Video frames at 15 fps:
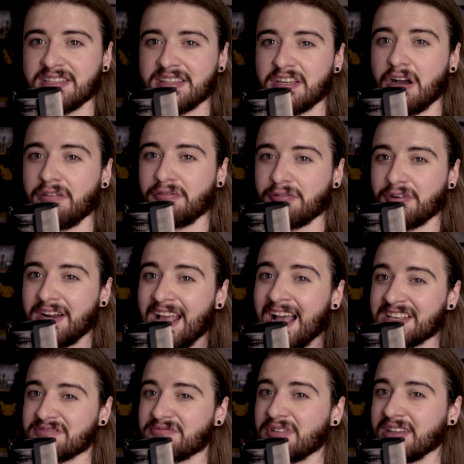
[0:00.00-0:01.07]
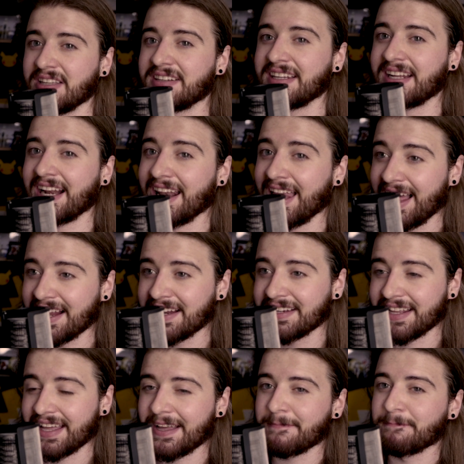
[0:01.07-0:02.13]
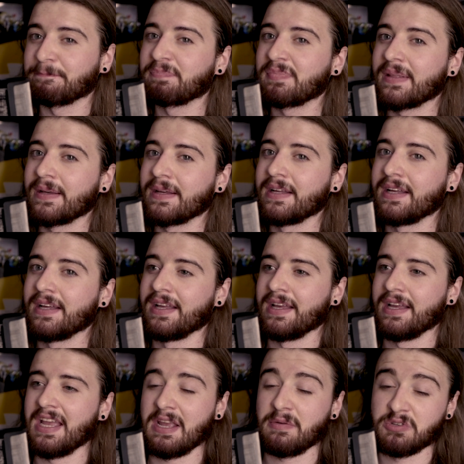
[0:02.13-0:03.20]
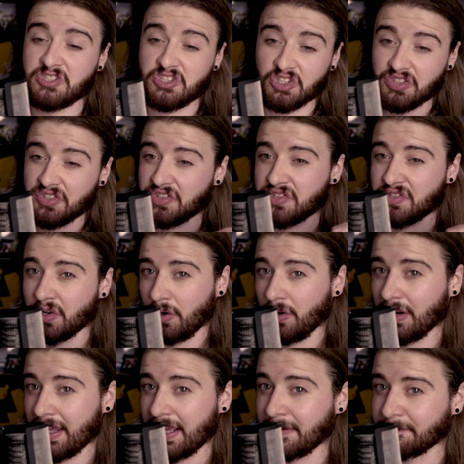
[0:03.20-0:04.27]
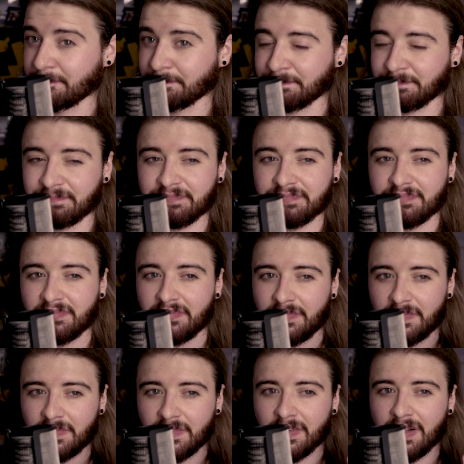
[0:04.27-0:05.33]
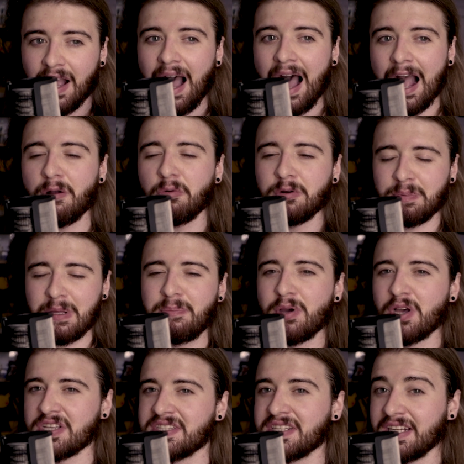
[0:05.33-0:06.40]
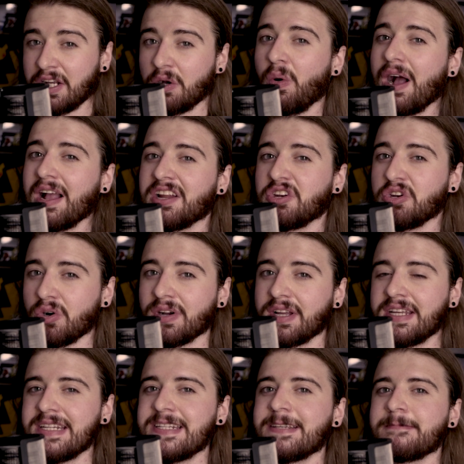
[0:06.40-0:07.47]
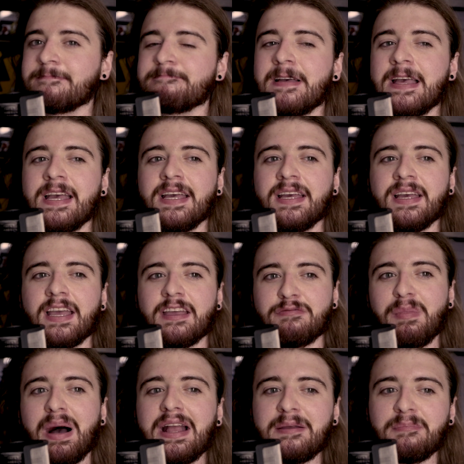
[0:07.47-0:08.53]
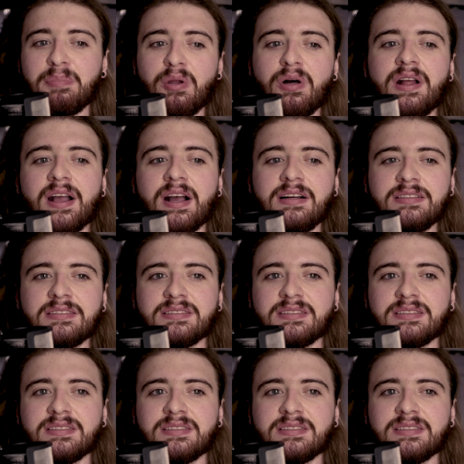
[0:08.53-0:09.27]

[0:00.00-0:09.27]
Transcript: the offer and he hasn't really declined it. He was just stalling. I would be personally quite annoyed if my employer